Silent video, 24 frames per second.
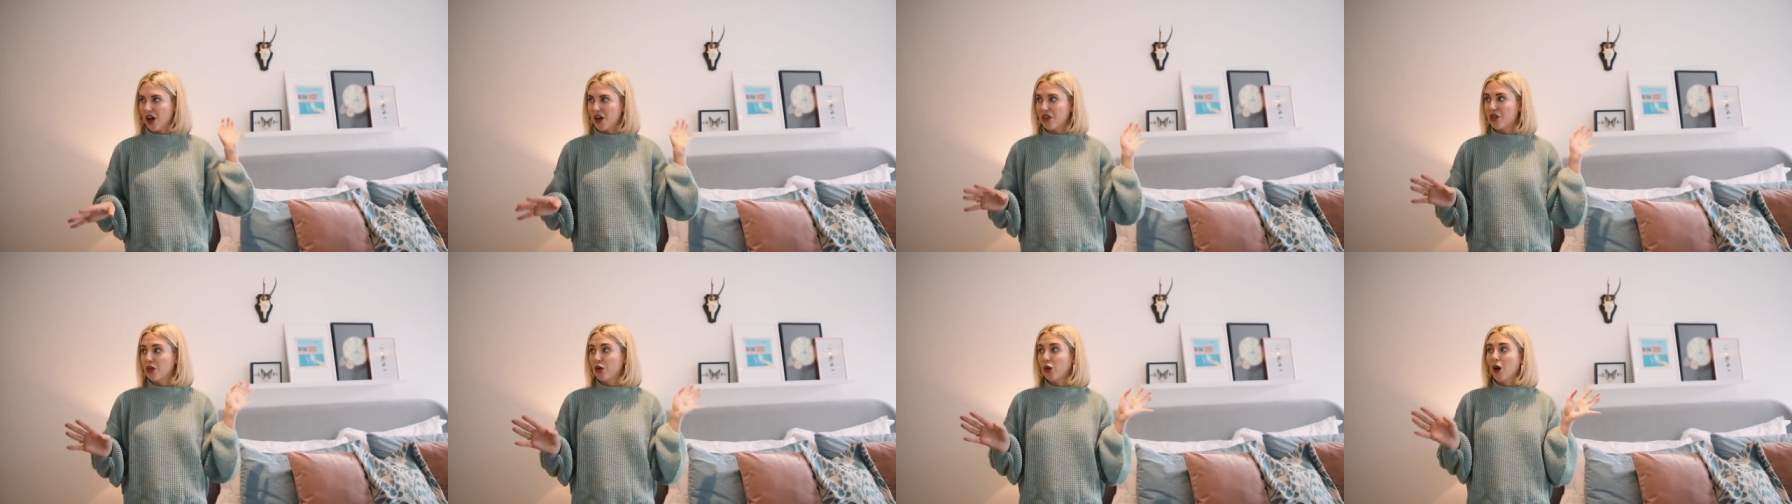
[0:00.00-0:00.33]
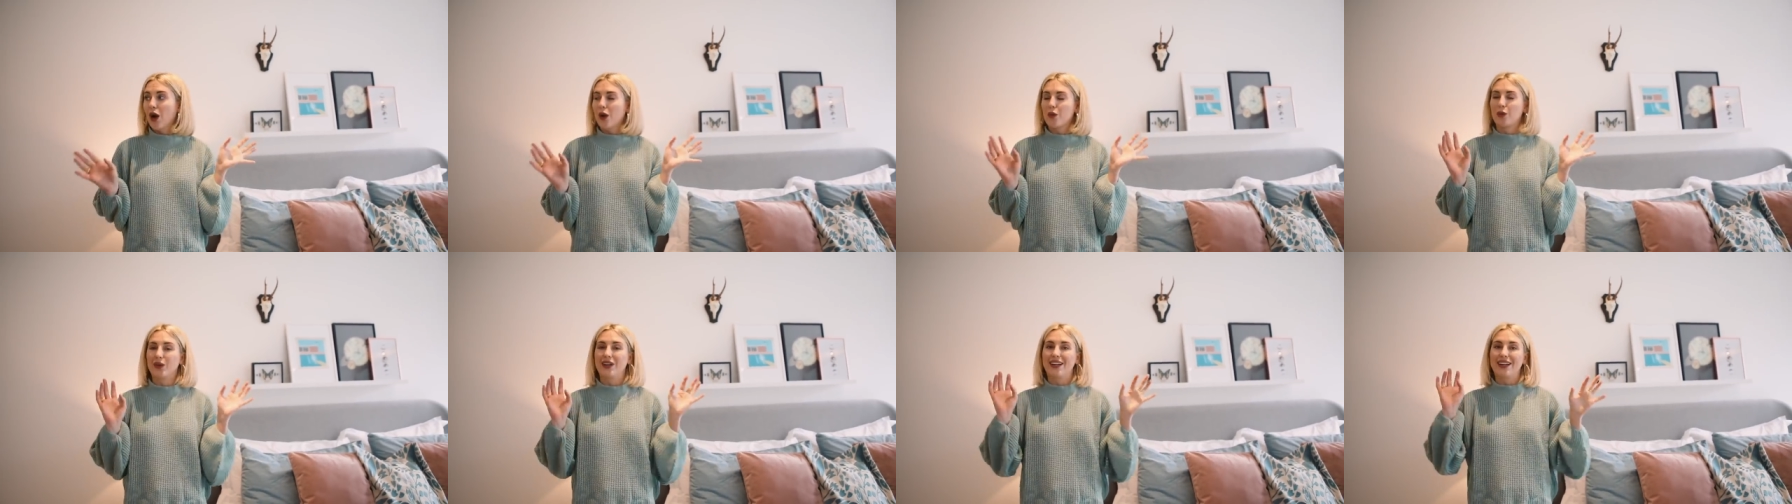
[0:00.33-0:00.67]
I thought
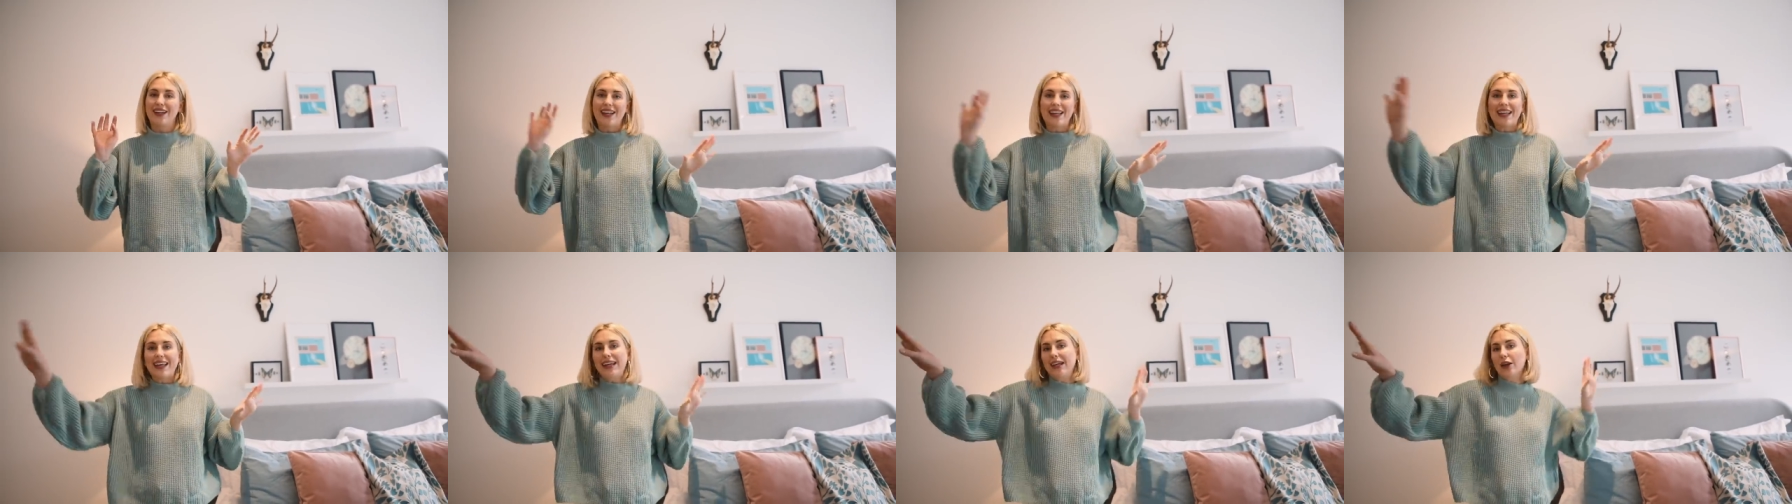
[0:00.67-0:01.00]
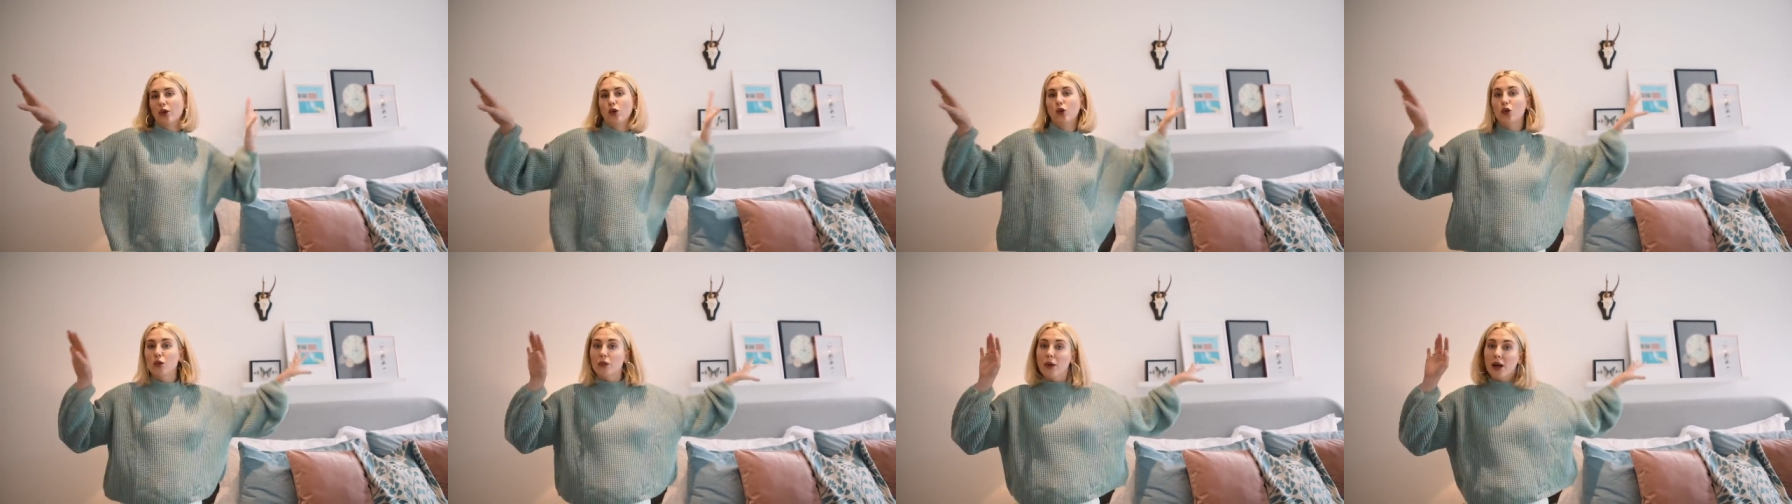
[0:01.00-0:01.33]
I would
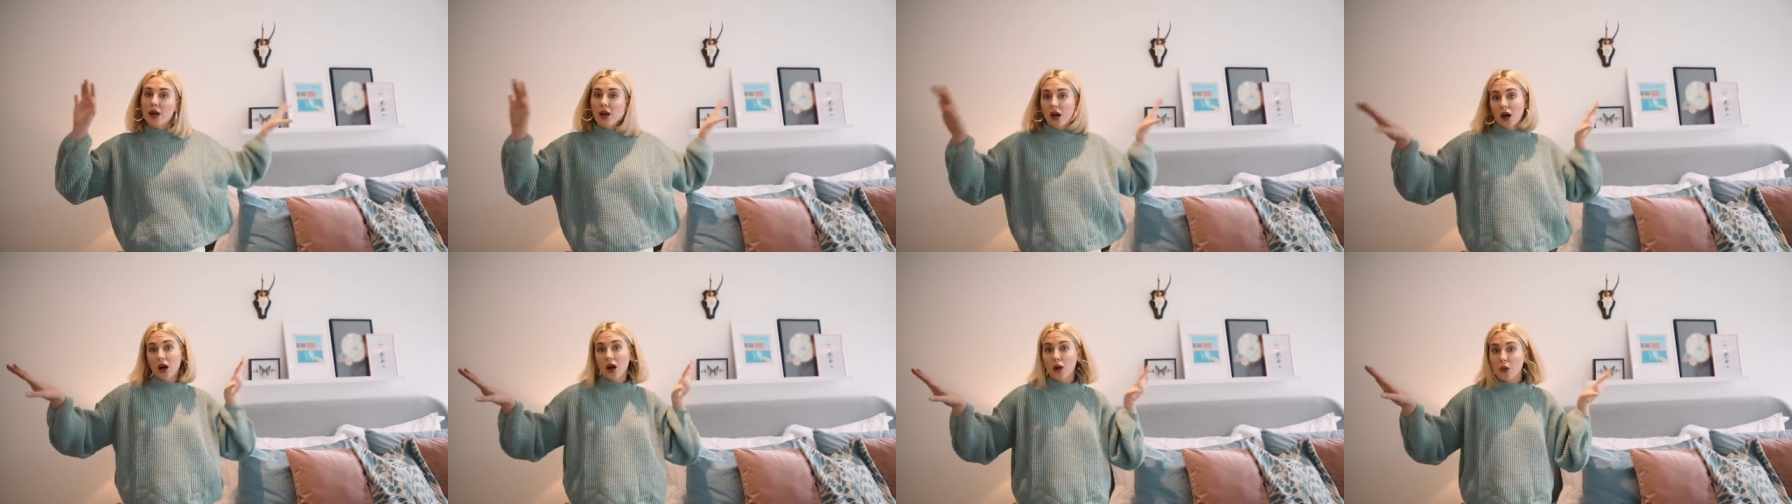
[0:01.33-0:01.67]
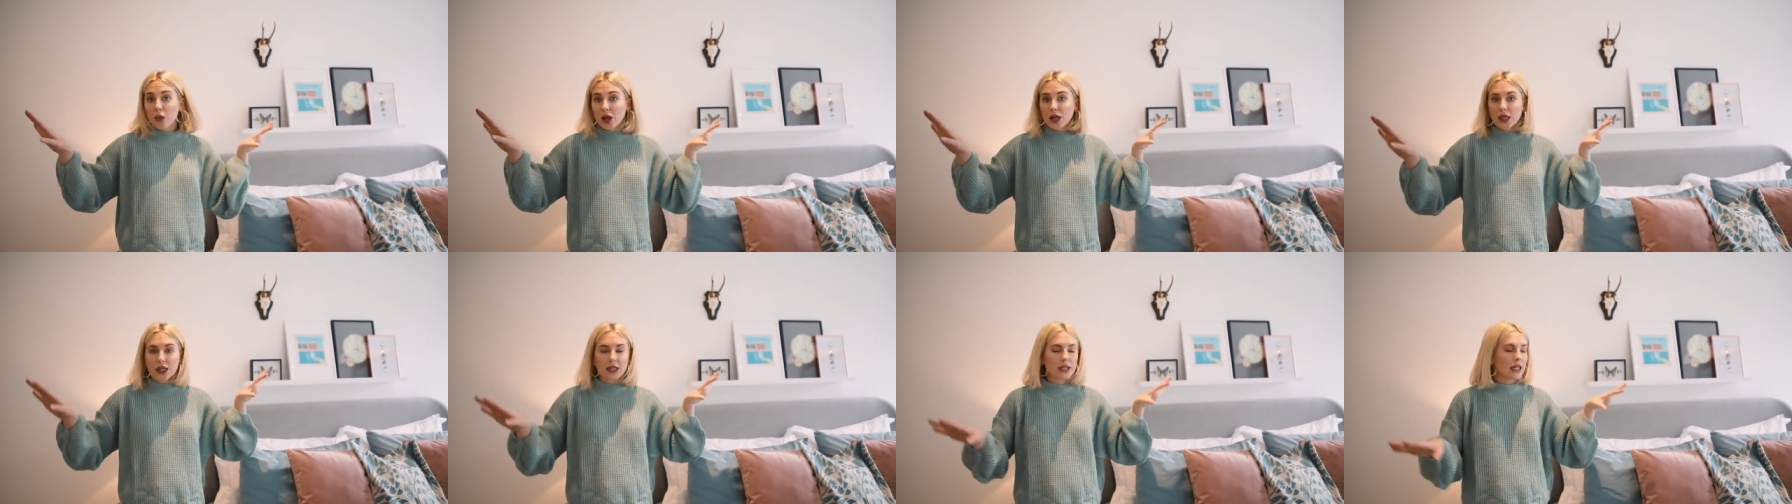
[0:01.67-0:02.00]
lean all my
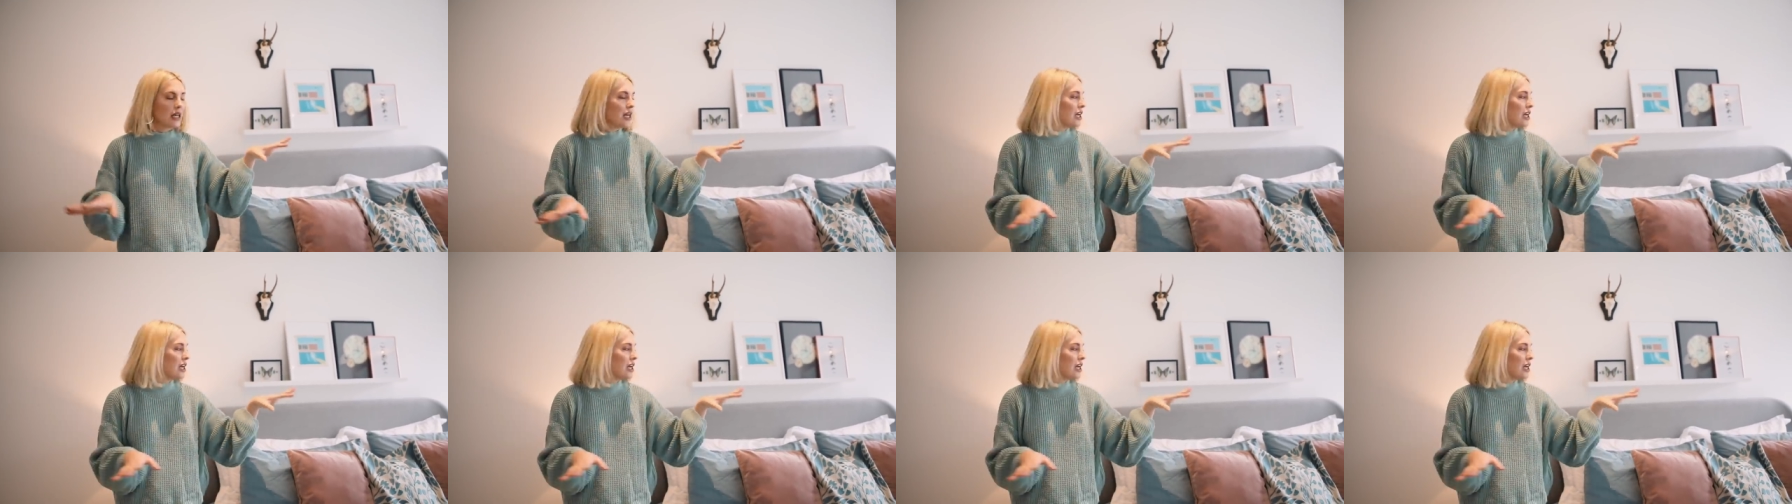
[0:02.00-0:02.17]
artwork.